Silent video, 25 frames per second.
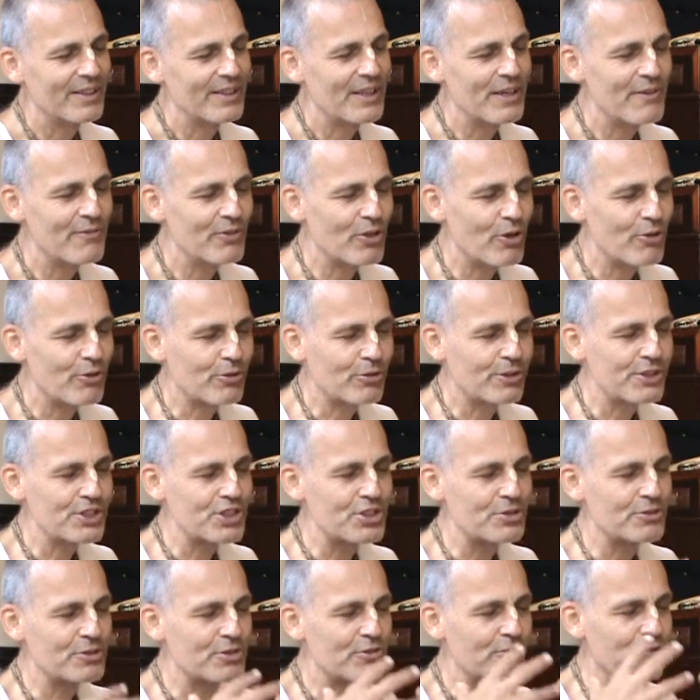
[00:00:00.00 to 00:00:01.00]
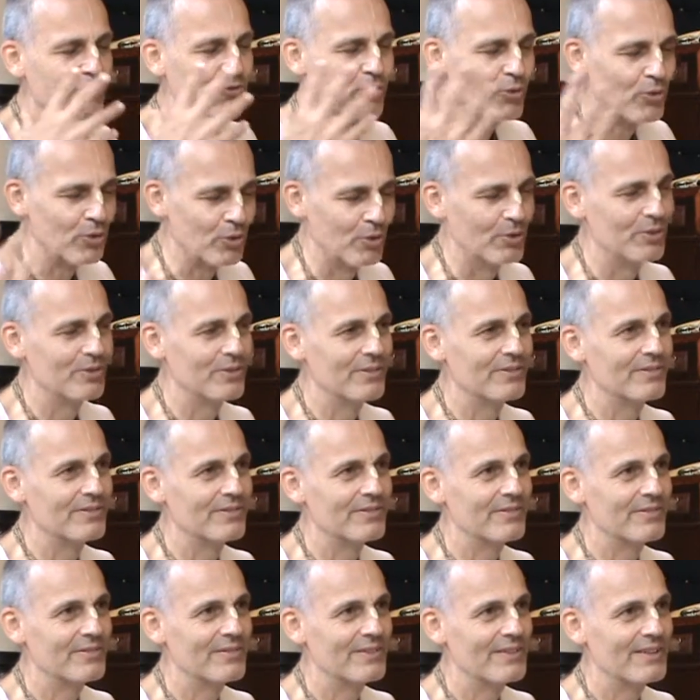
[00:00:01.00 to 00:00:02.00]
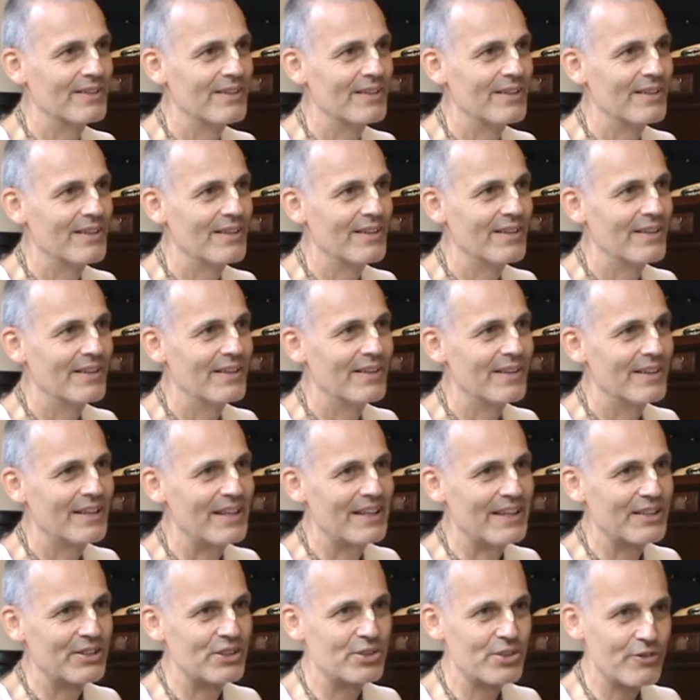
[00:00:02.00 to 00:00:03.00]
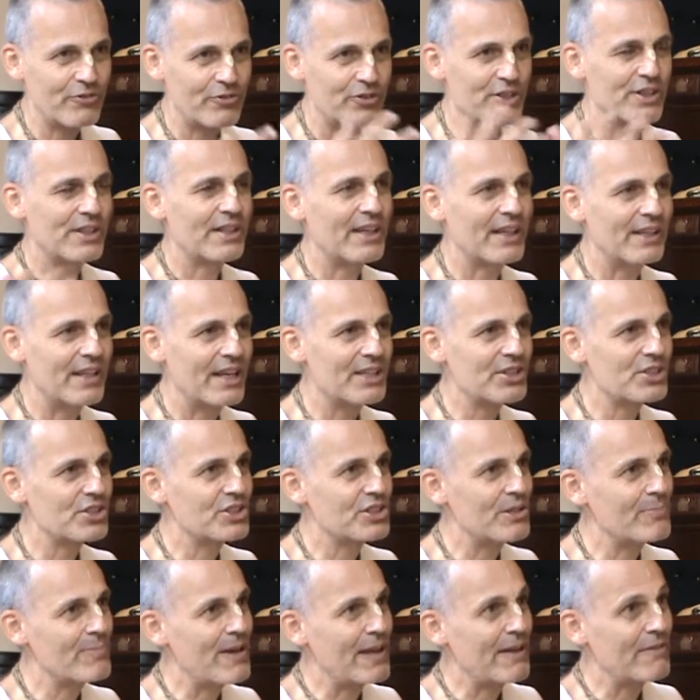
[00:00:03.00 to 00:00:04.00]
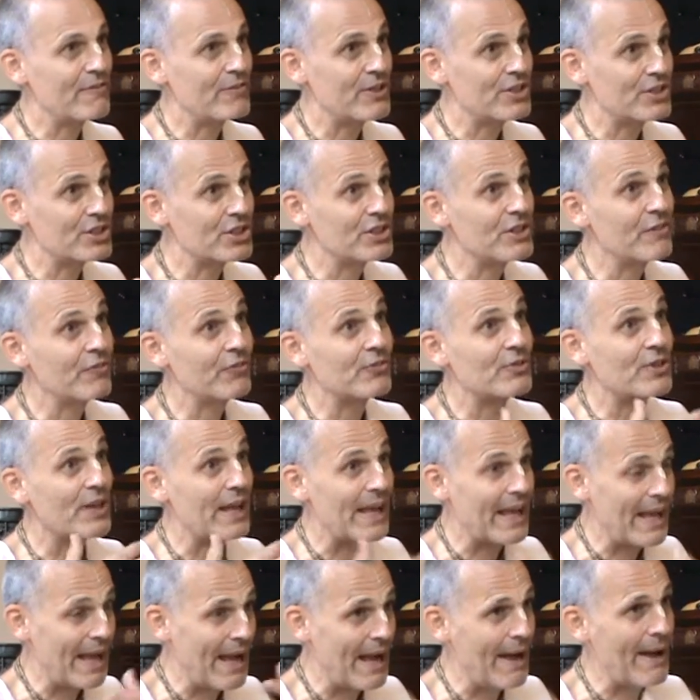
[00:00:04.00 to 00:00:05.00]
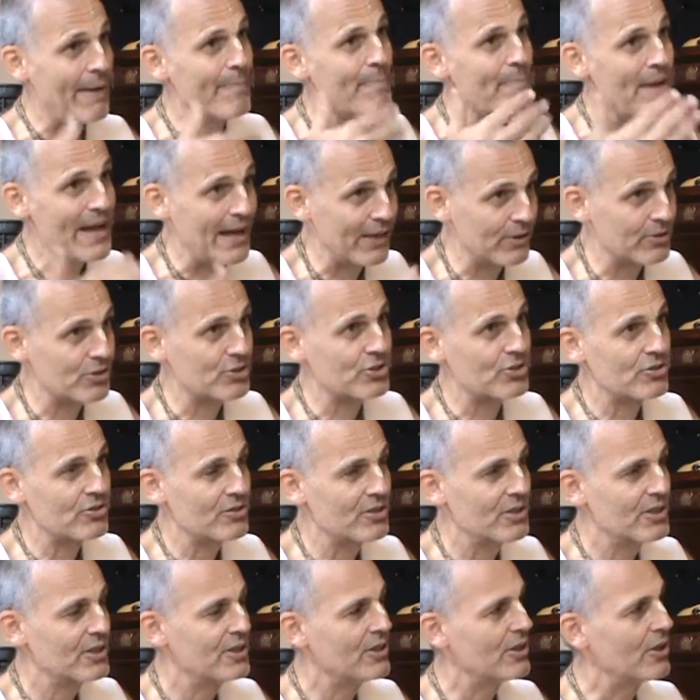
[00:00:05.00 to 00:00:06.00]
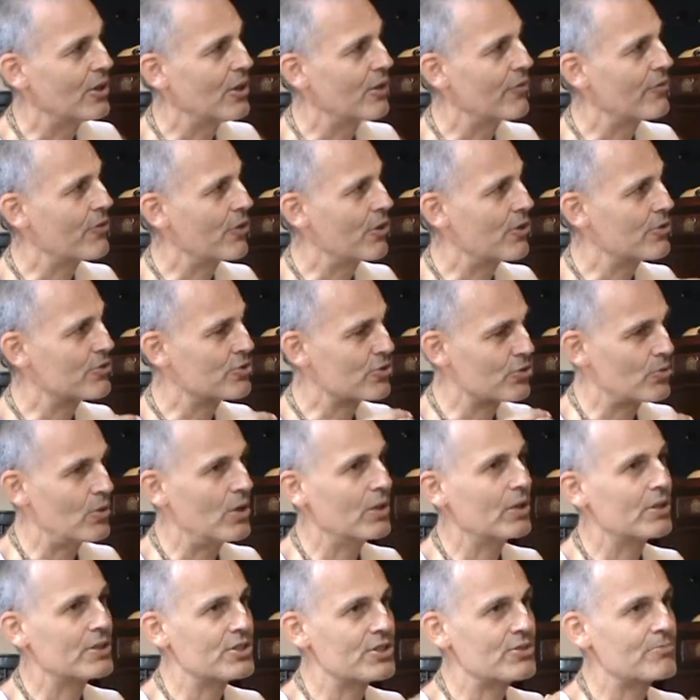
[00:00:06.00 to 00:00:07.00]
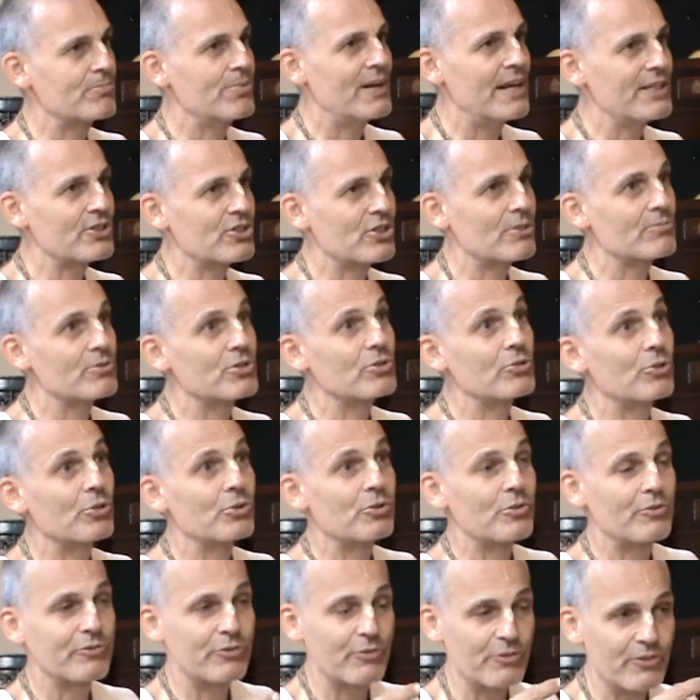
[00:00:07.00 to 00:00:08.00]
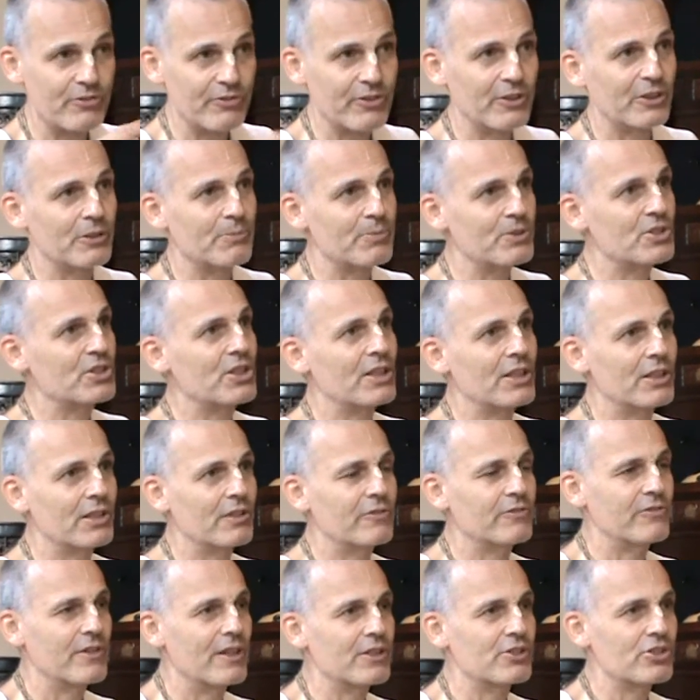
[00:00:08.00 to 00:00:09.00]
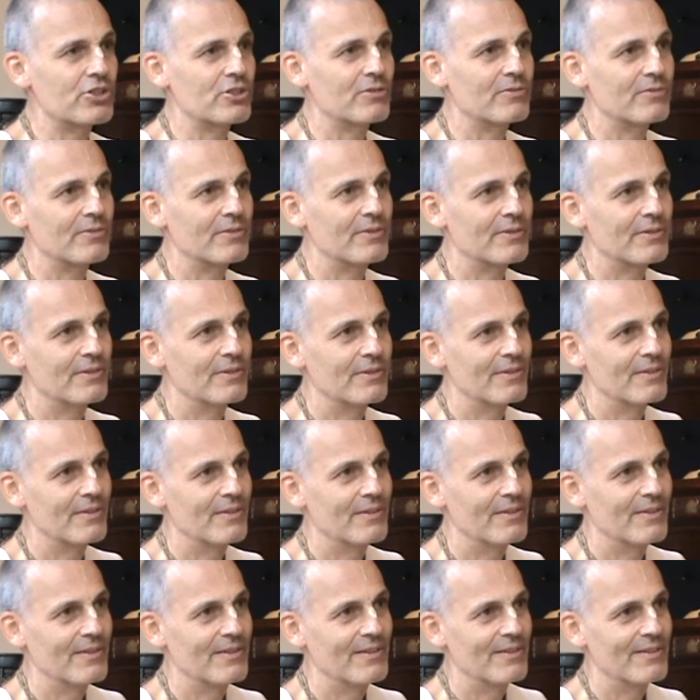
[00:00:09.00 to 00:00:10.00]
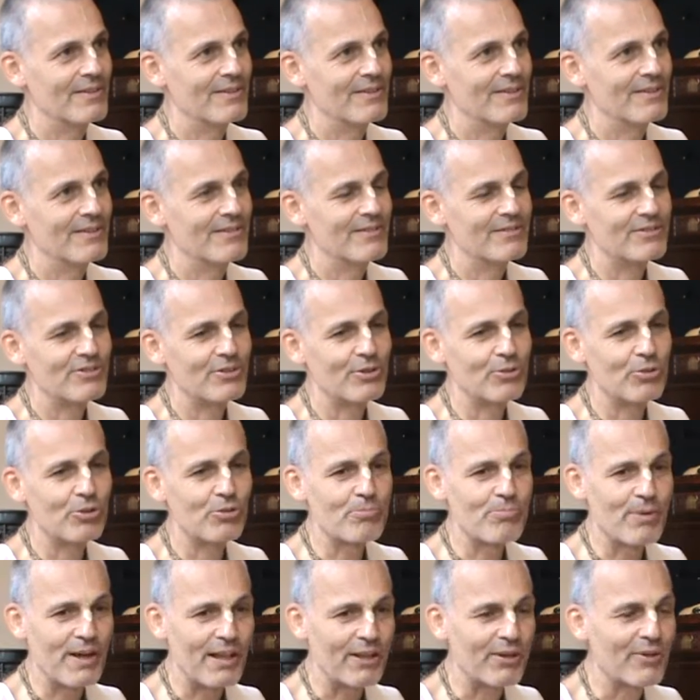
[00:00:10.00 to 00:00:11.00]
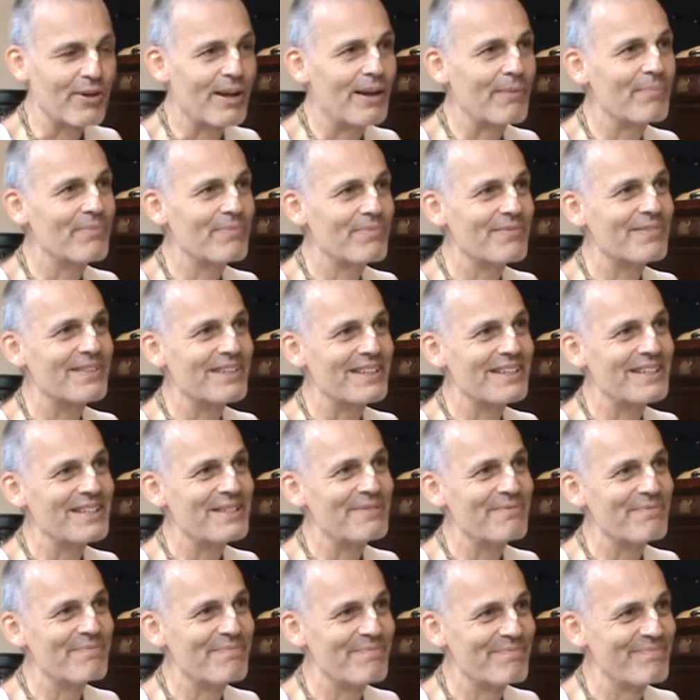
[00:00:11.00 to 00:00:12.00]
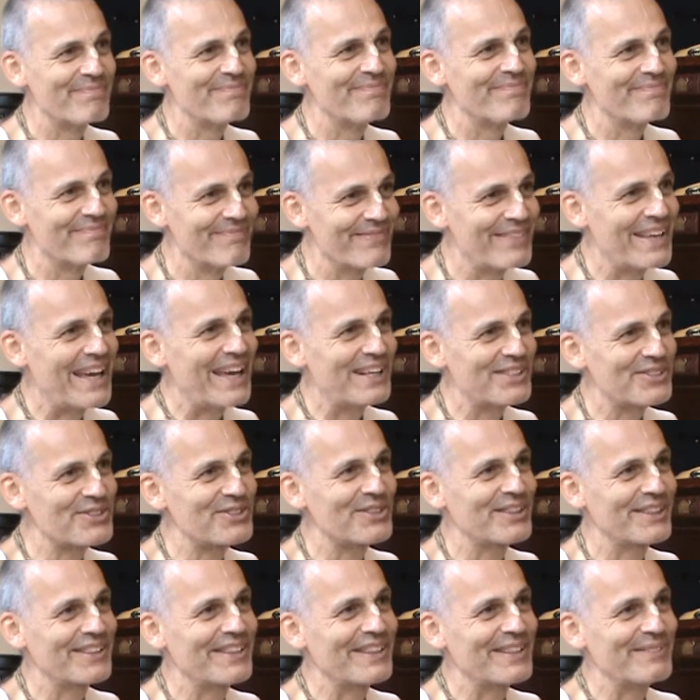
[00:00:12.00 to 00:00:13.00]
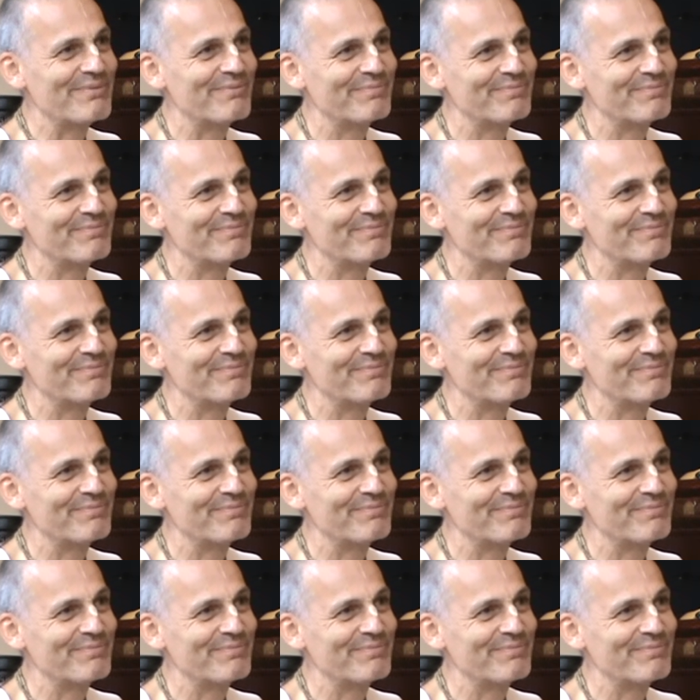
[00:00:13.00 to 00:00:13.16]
even though Krishna is full, in the different incarnations he manifests different amounts of those qualities and pastimes in order to fulfill a particular function. So Lord Balaram, he acts like that.